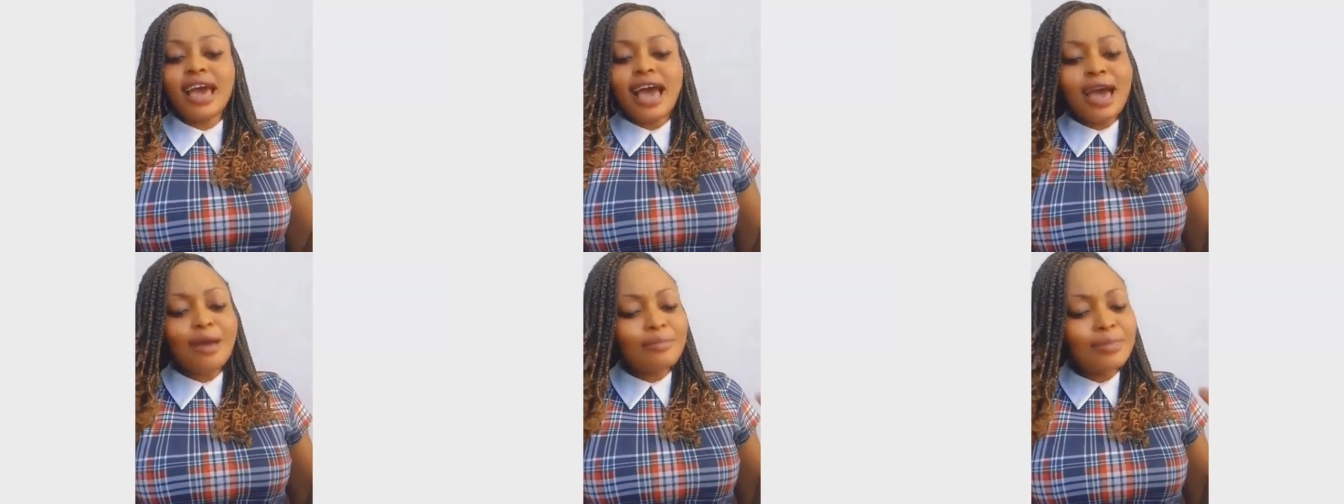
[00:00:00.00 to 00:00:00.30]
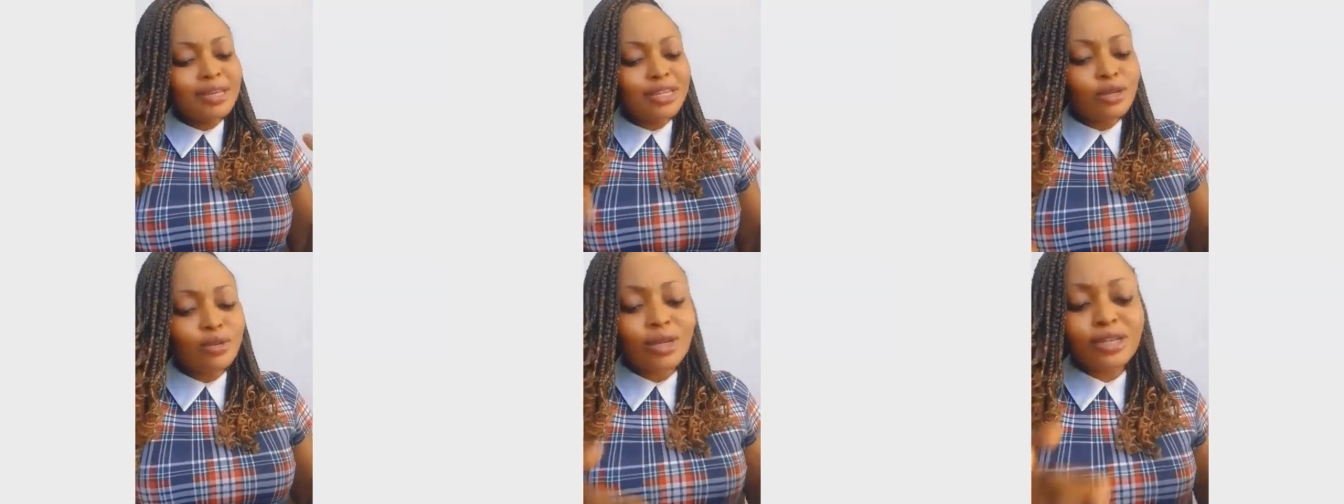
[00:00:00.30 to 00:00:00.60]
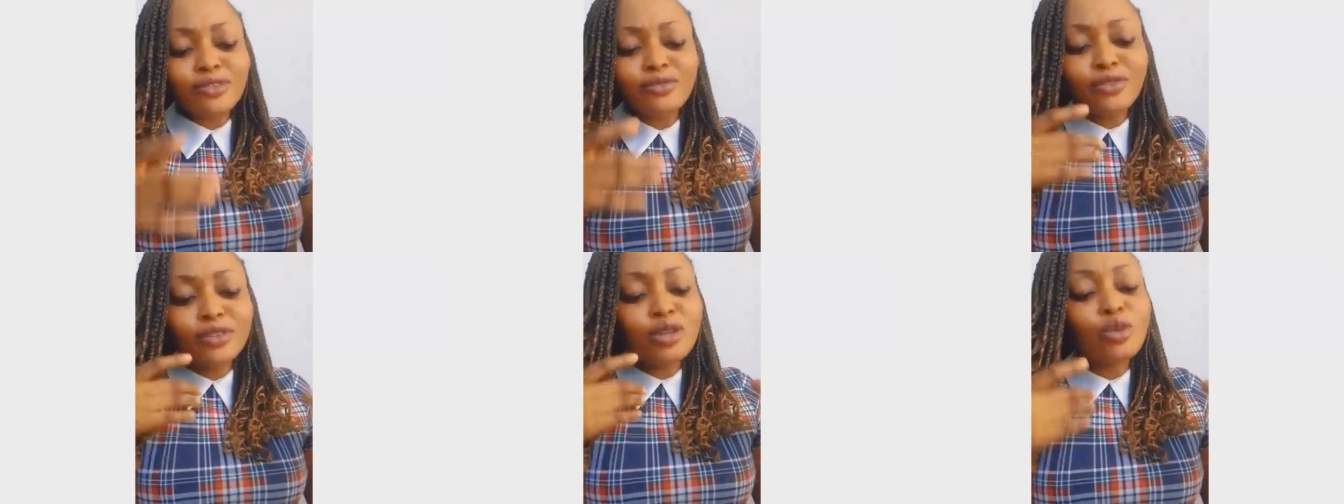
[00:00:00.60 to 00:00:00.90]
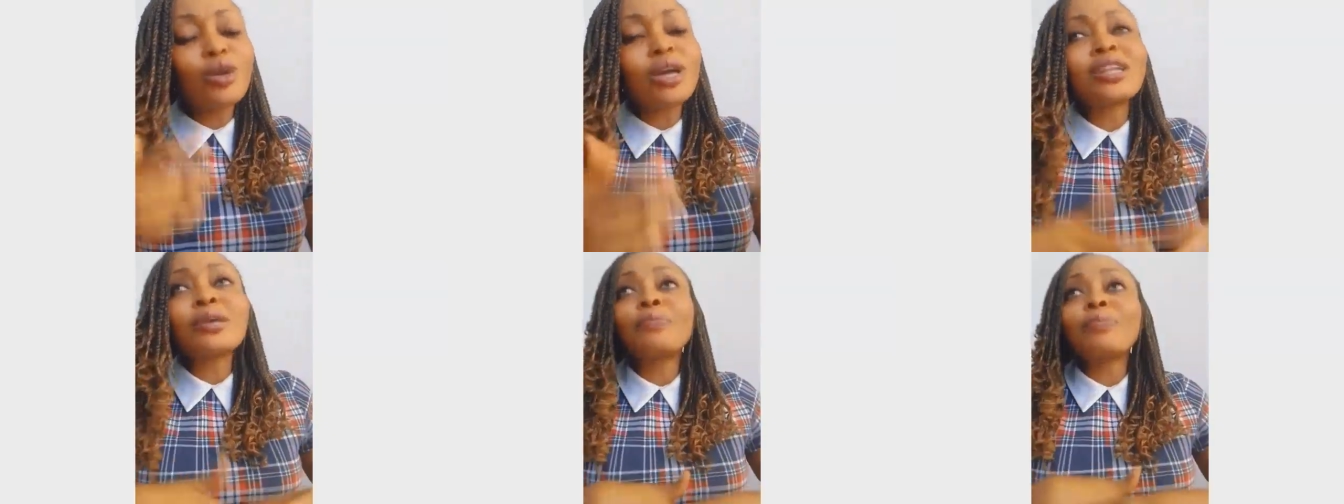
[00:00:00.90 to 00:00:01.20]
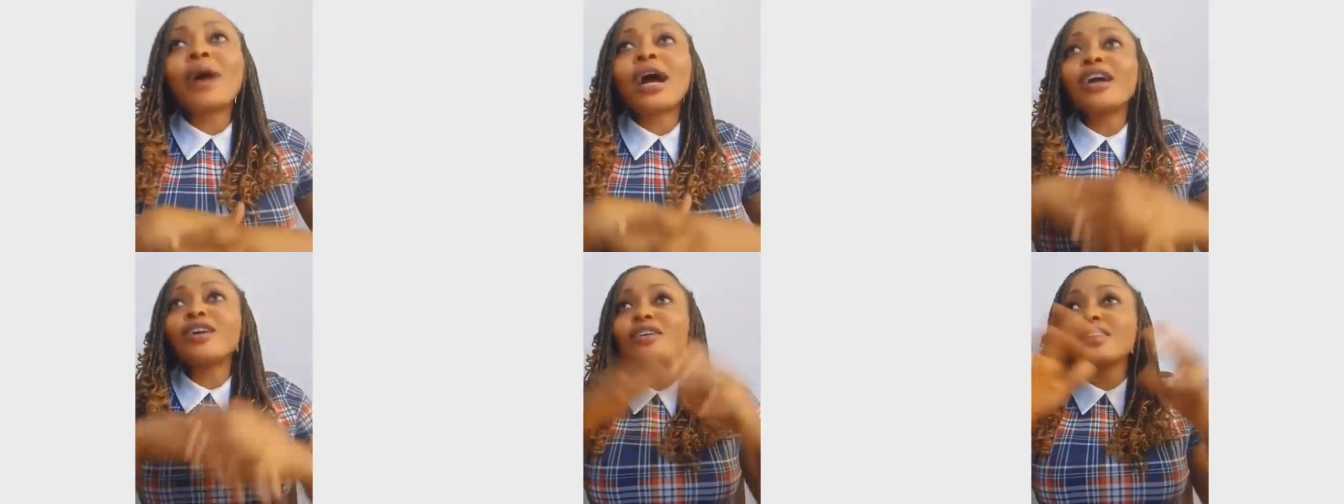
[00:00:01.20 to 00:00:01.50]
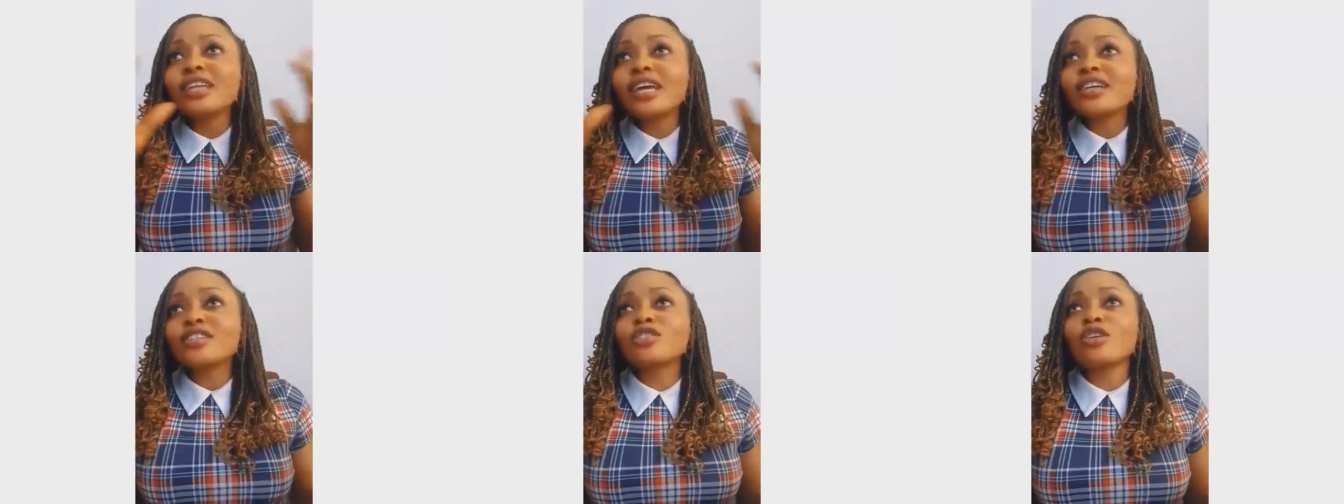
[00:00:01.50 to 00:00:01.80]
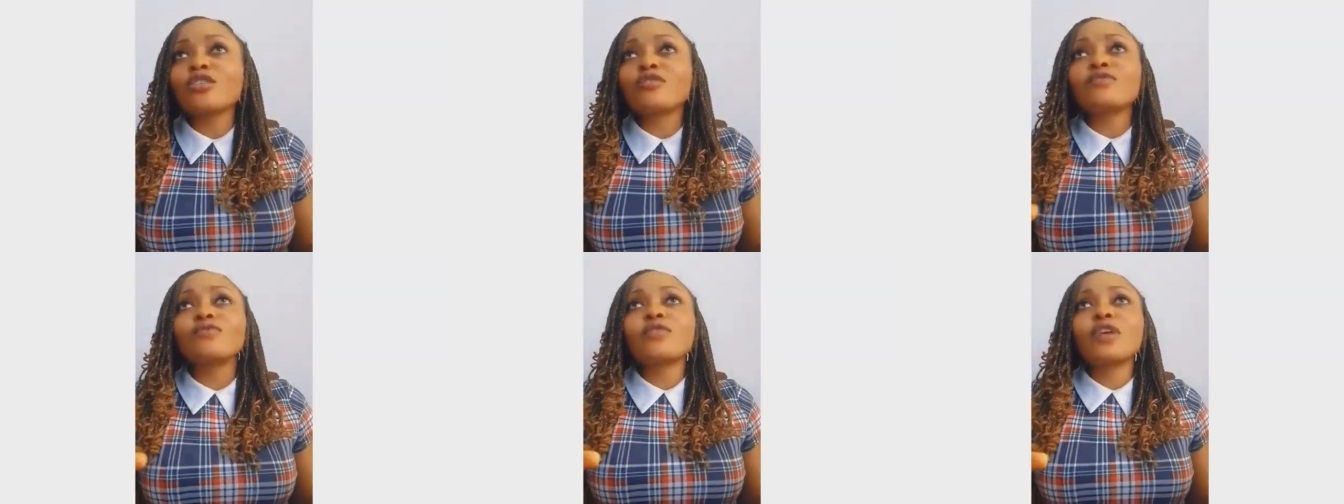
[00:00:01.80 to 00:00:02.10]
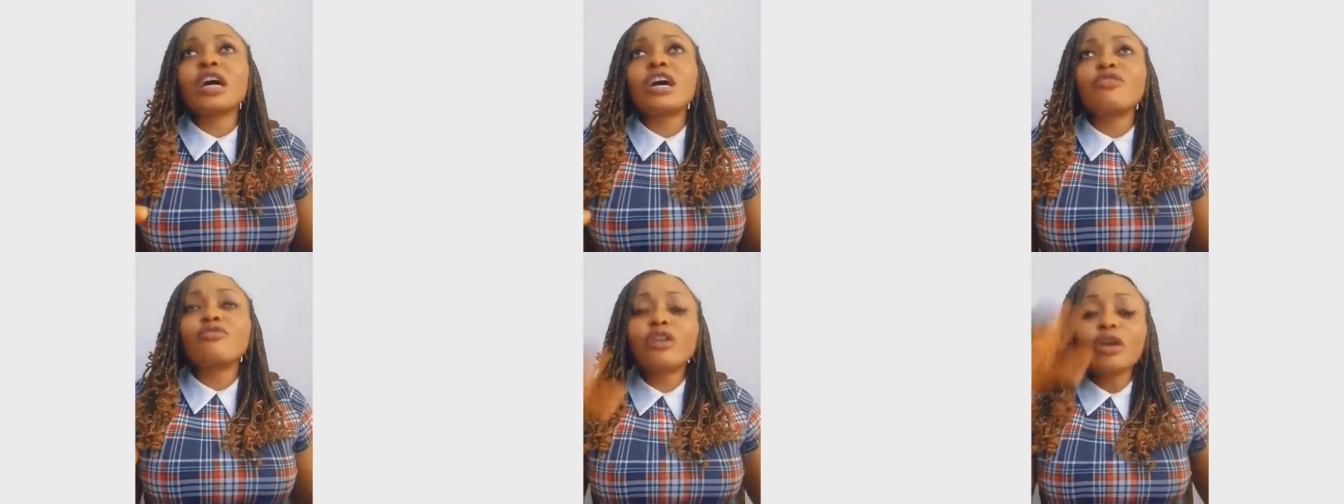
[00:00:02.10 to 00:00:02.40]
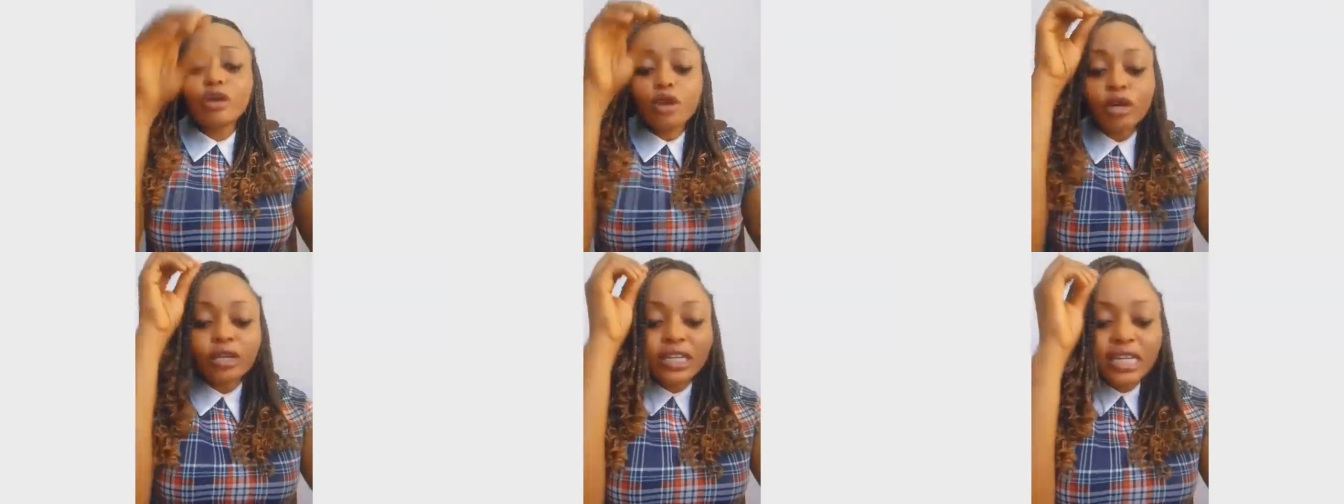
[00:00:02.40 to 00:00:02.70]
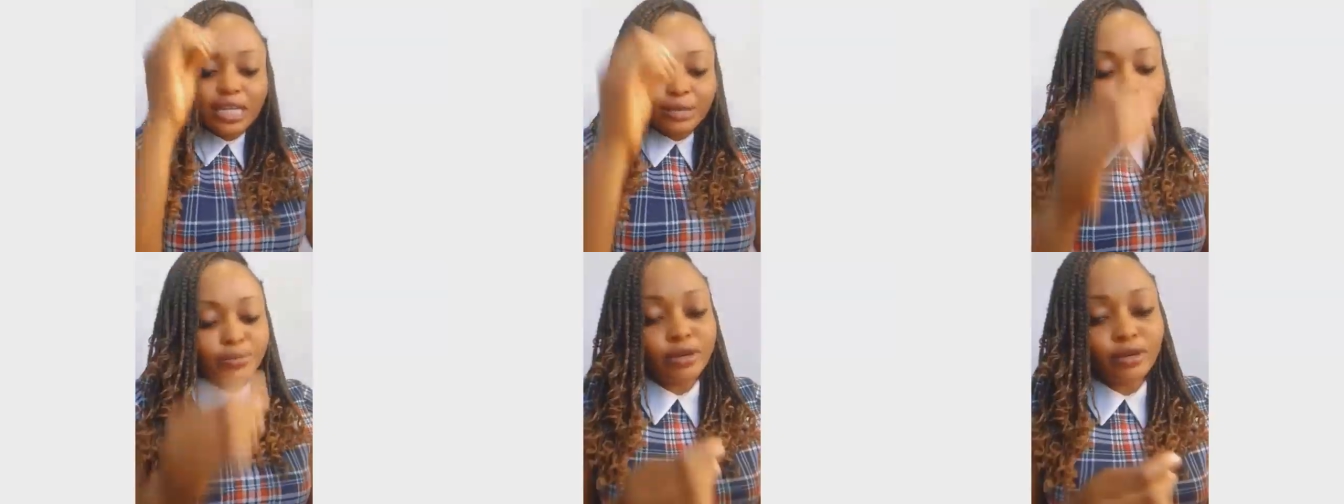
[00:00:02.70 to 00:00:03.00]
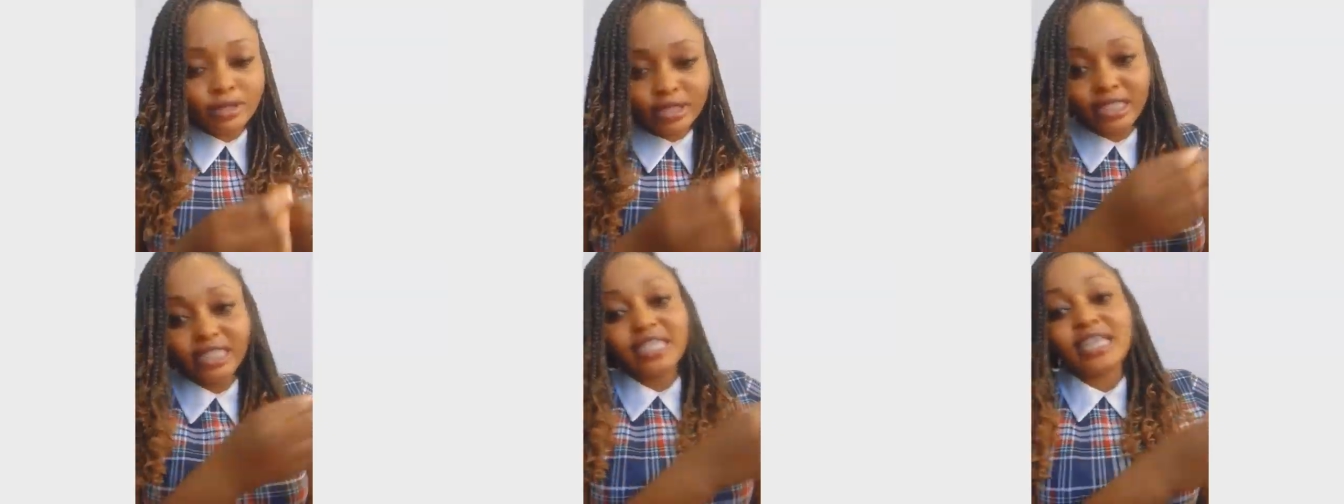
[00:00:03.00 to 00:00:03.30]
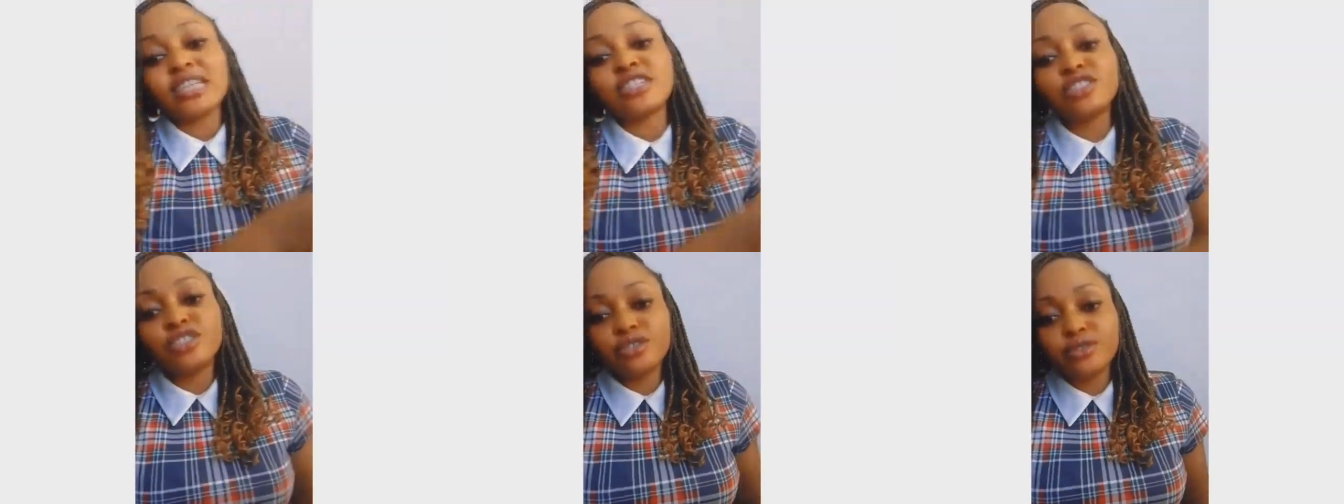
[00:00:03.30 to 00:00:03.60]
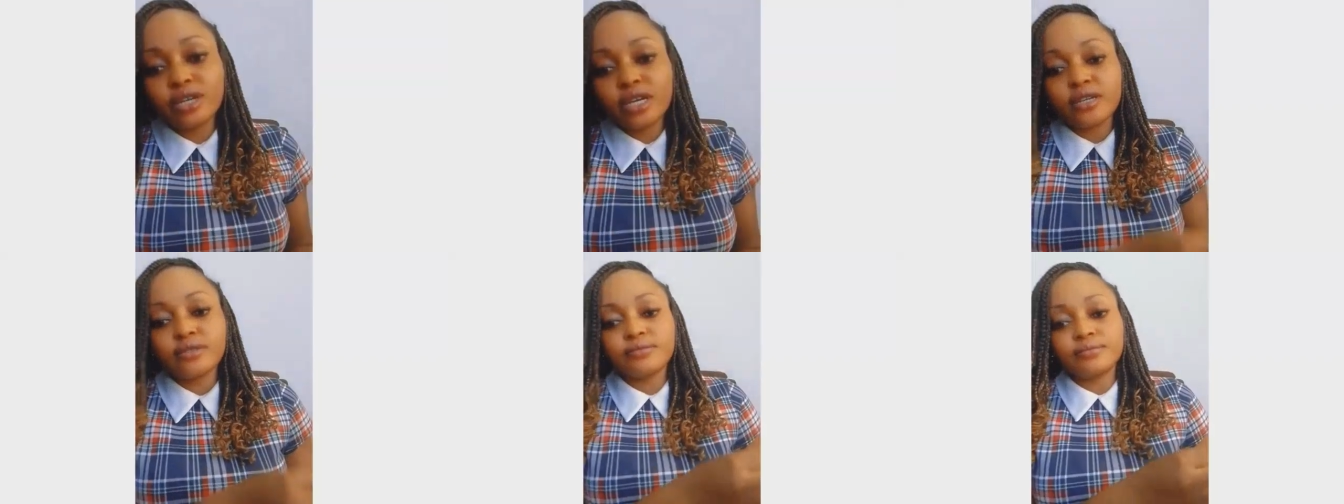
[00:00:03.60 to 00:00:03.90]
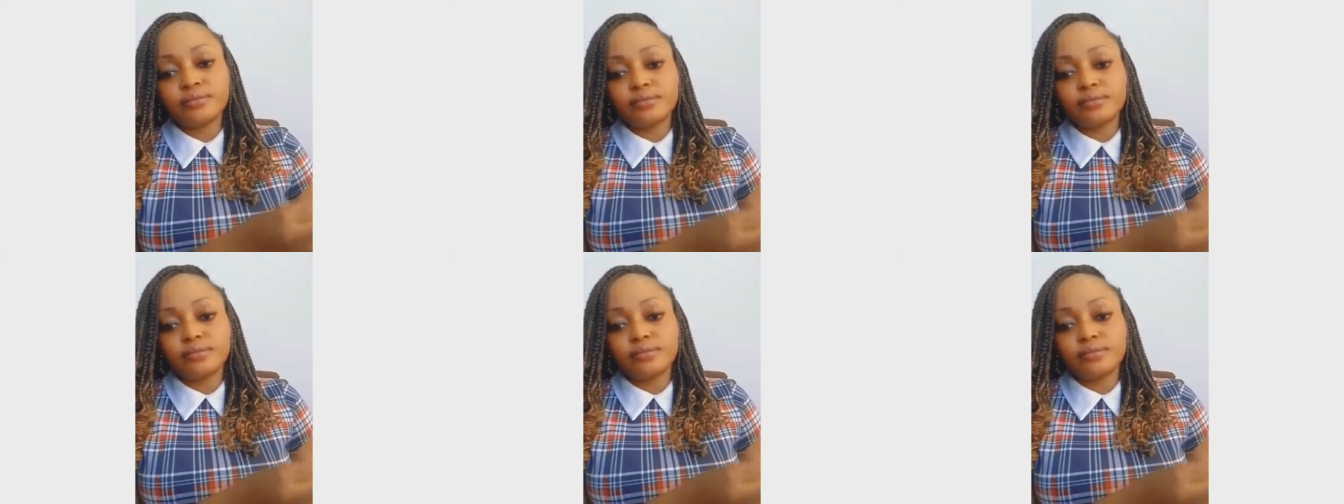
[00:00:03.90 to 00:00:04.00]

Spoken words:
I mean, they were the pioneers of record labels in Nigeria.